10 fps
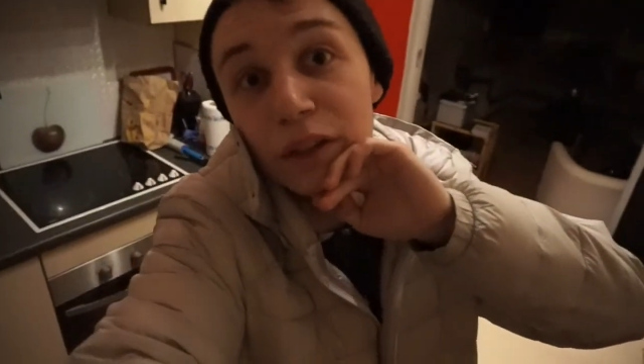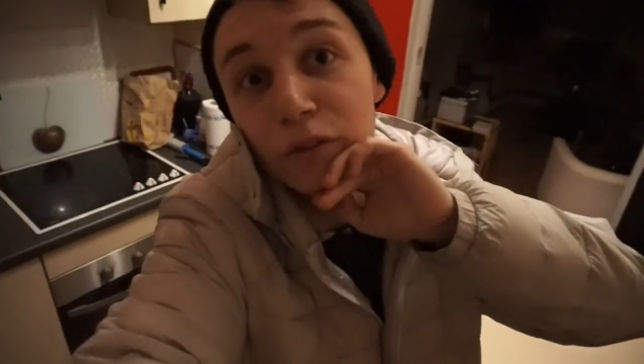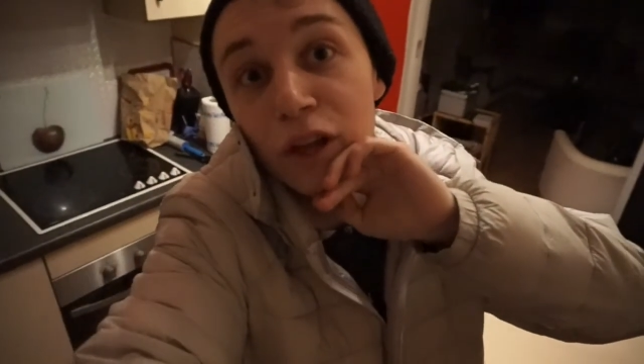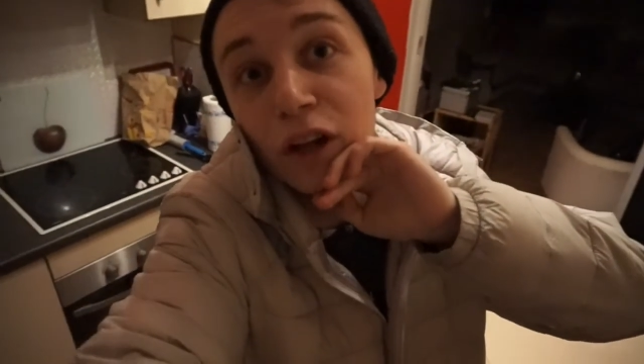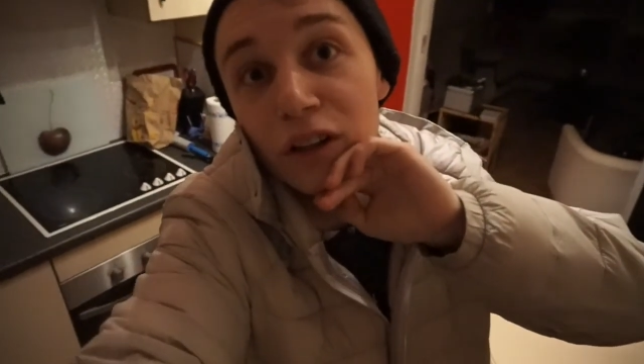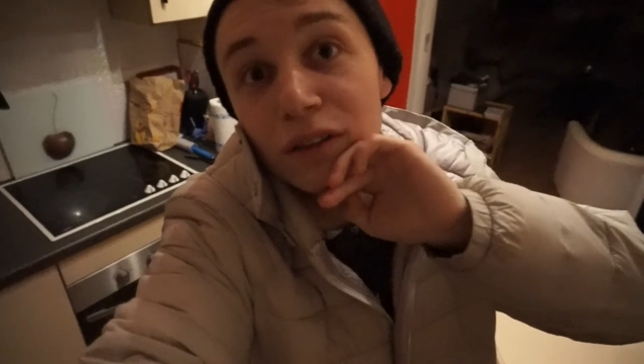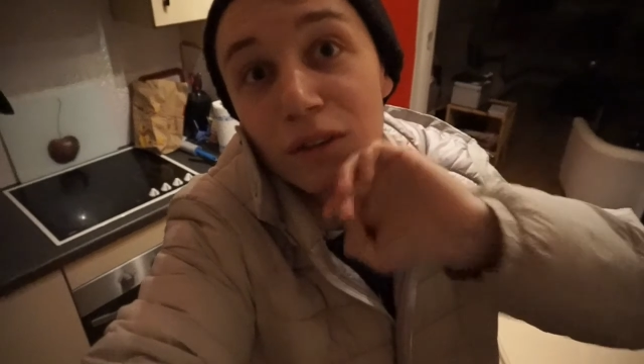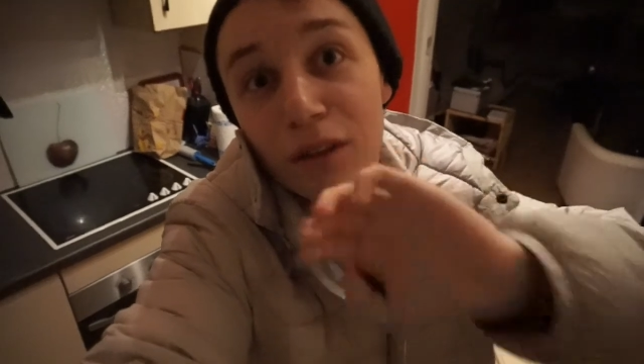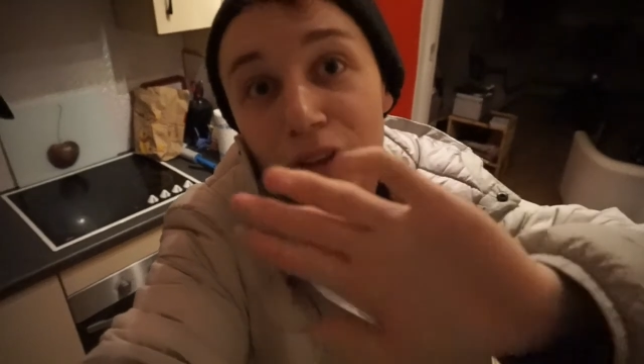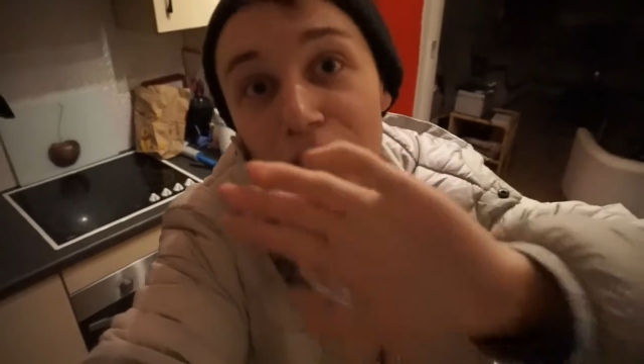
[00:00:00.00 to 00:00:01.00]
new vlog,
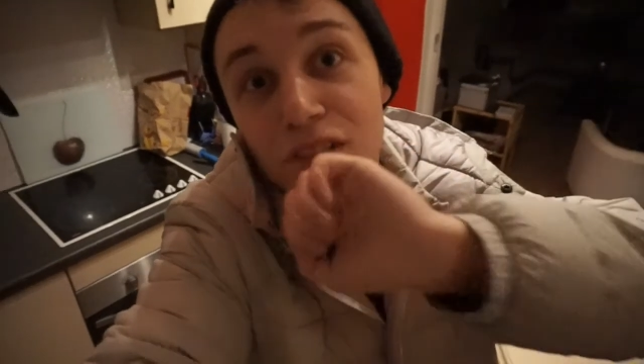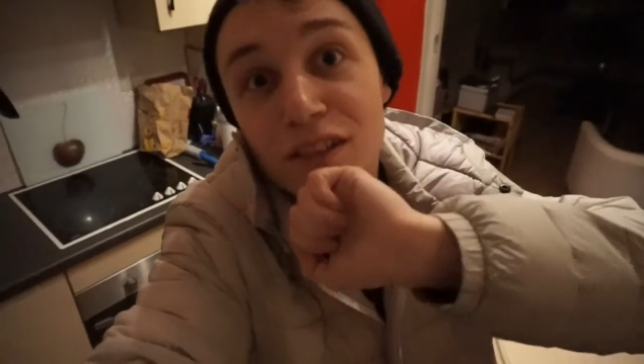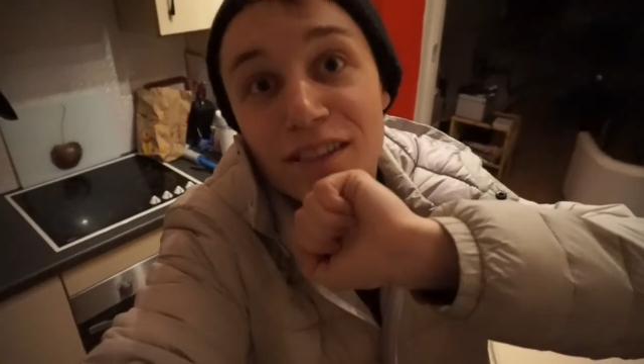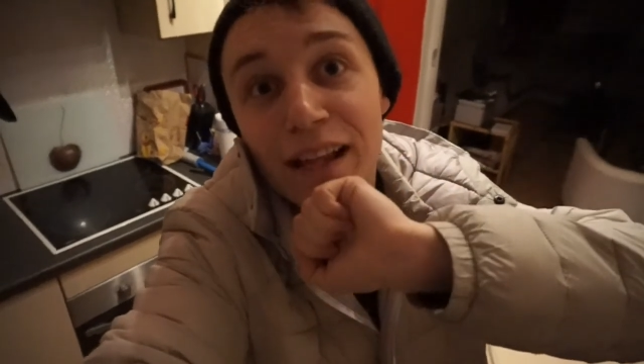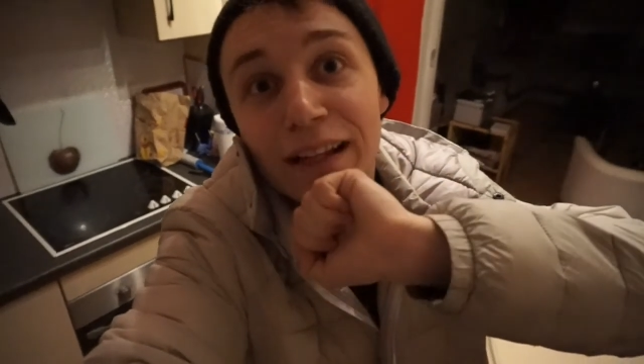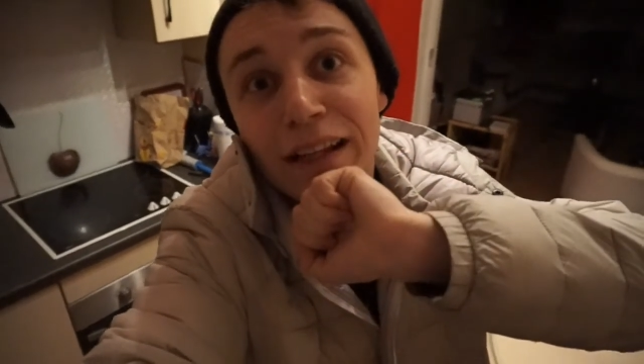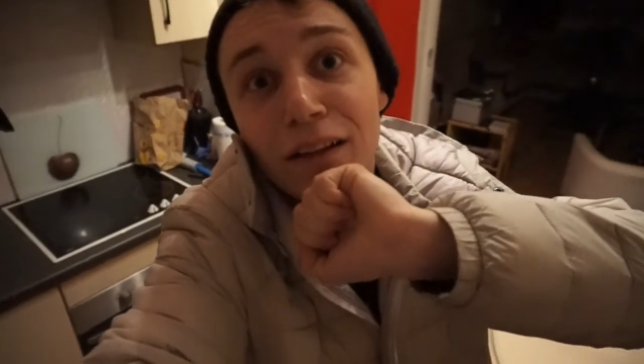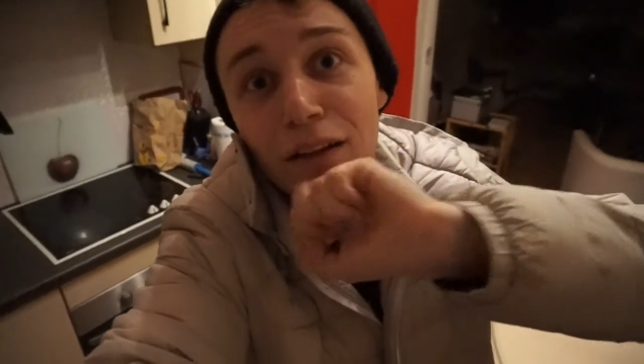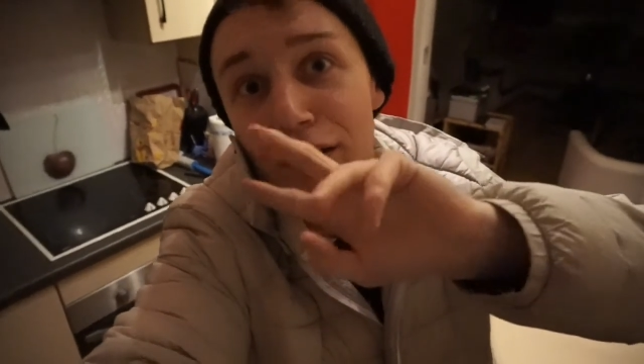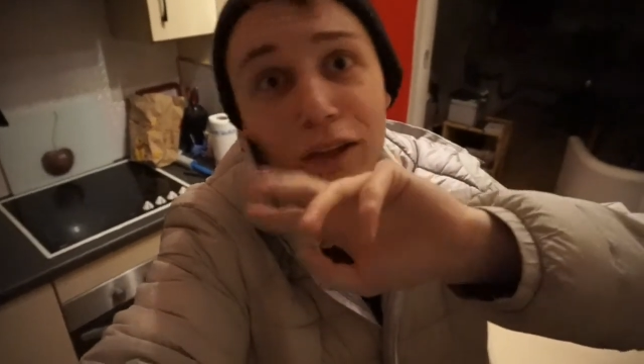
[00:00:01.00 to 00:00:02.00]
because it's daily.
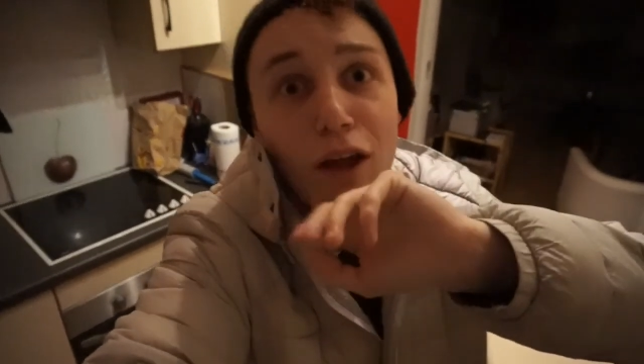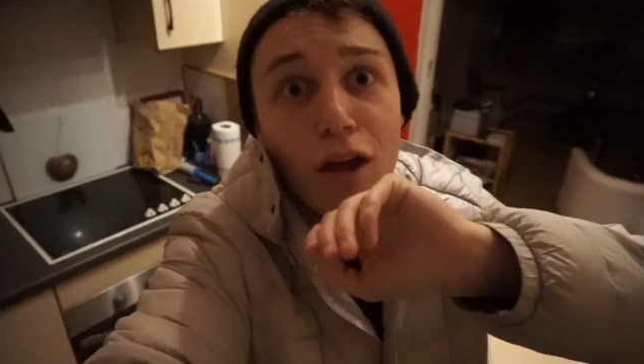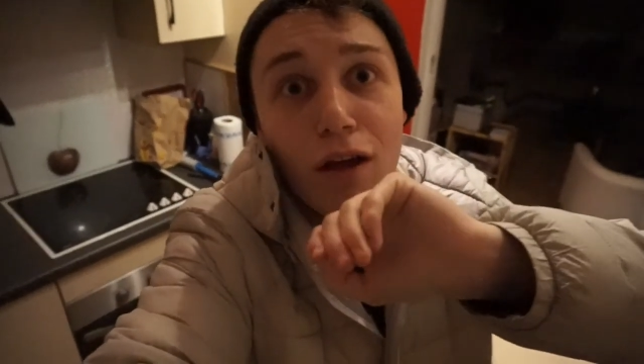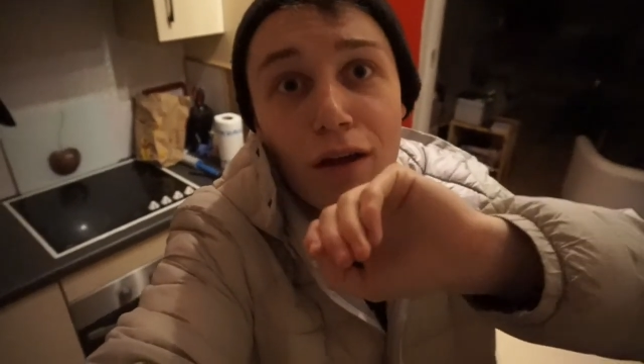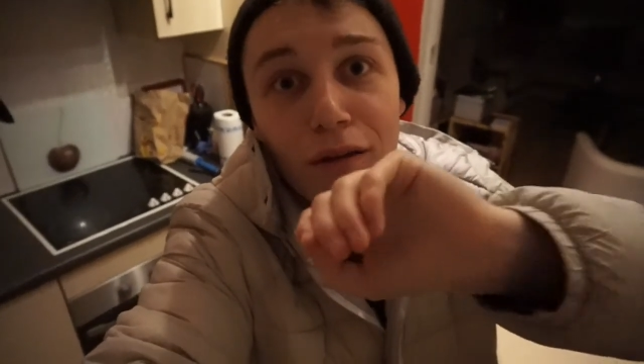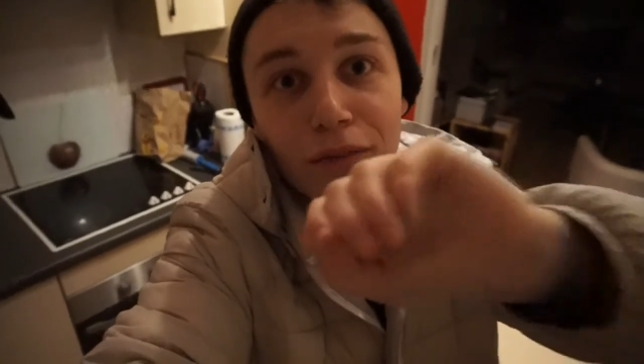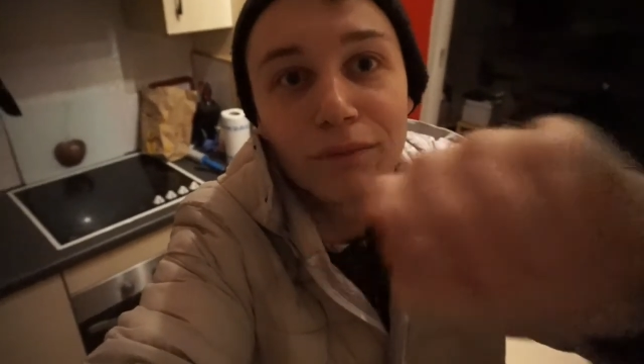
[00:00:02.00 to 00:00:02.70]
Yeah.